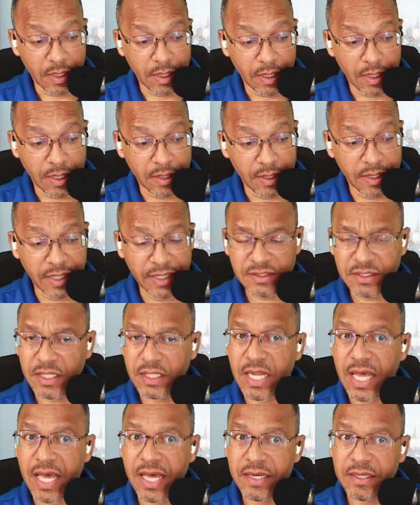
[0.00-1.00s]
There's a
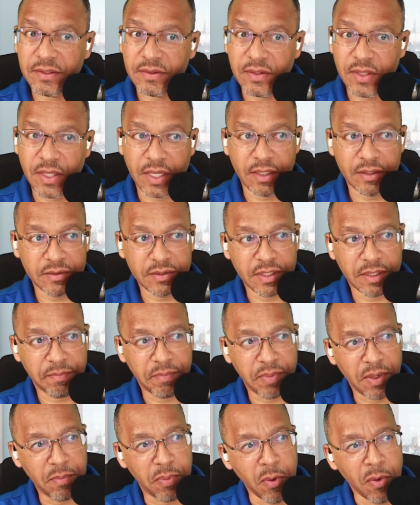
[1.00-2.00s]
lot of things that
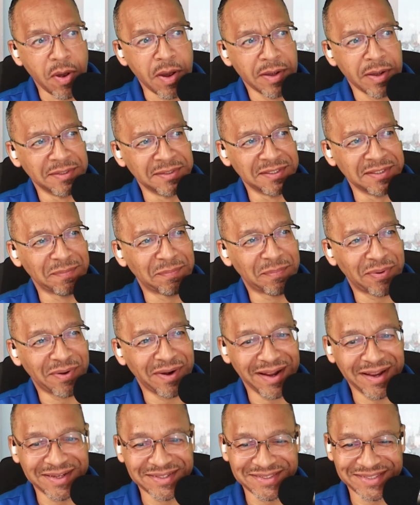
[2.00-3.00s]
people are
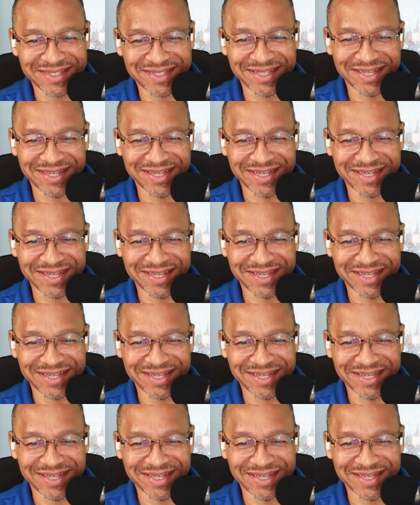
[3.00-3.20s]
surprised.